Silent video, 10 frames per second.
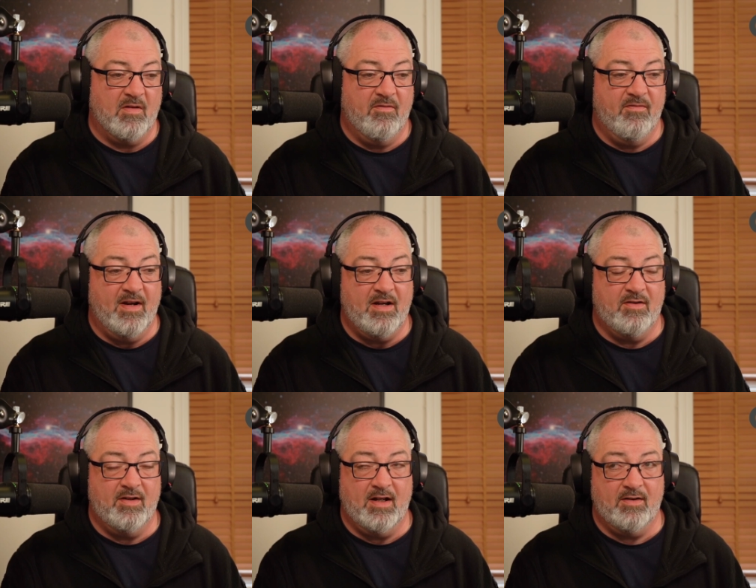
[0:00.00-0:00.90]

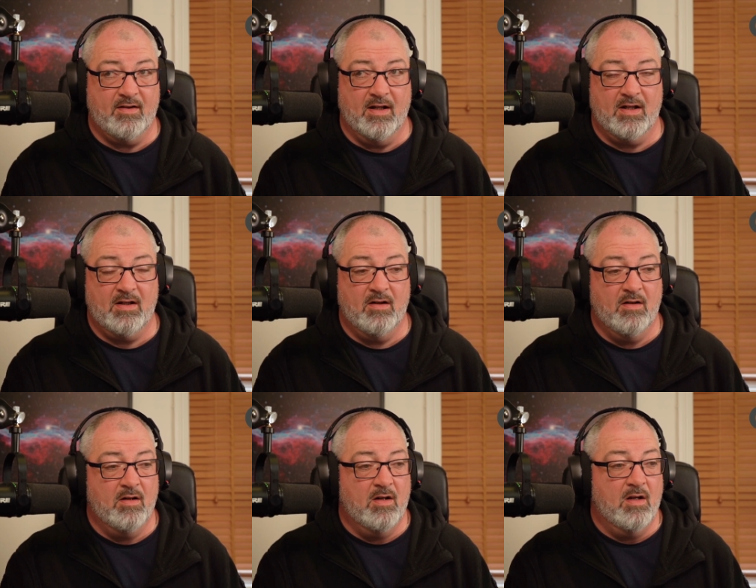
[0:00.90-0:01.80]
Fantastic.
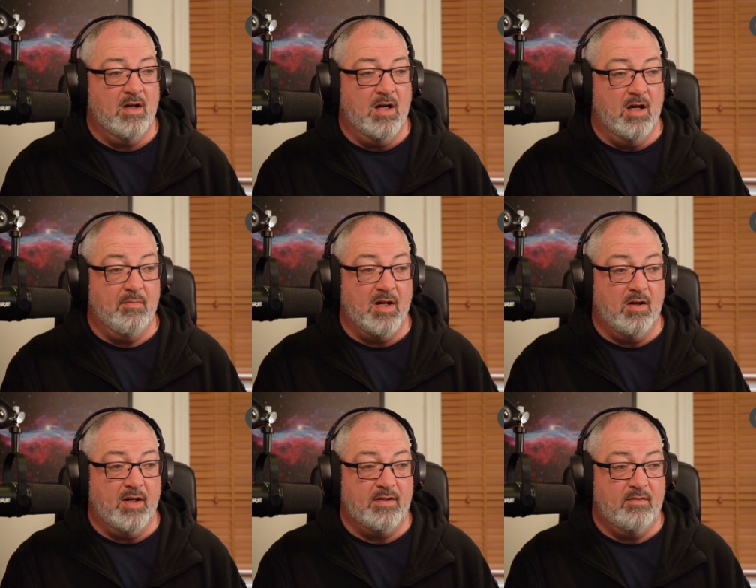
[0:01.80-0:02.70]
Um, and
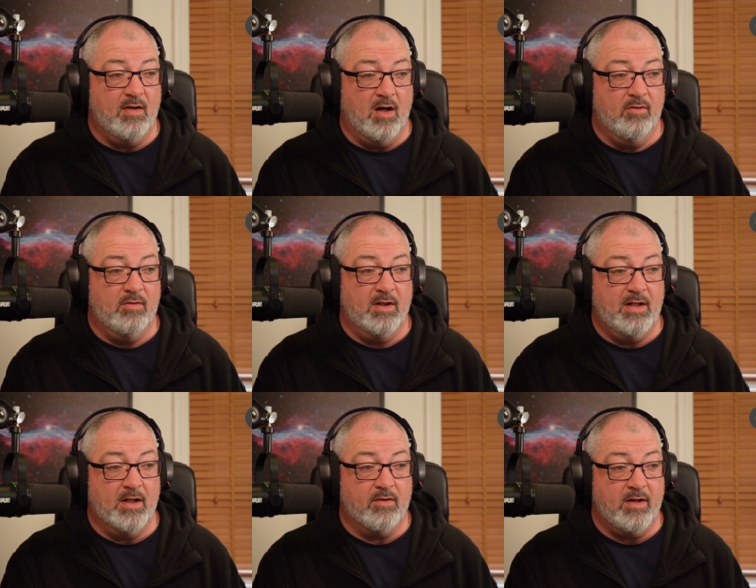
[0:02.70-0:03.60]
I
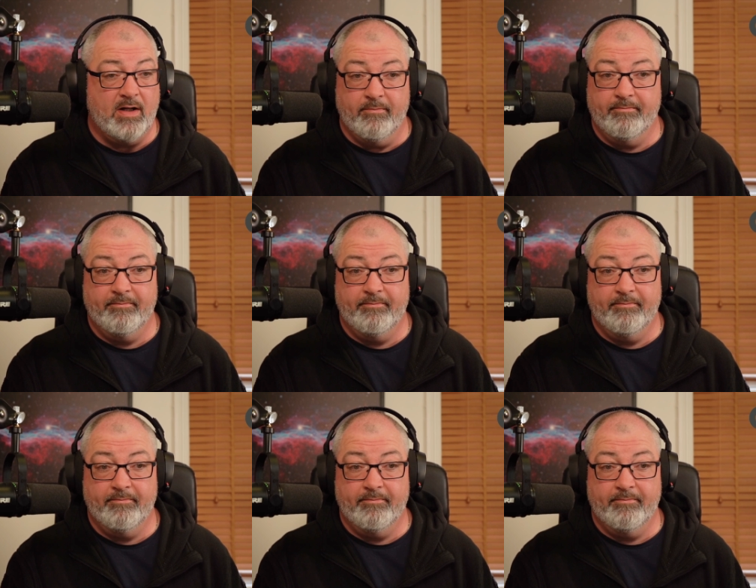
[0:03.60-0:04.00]
totally agree.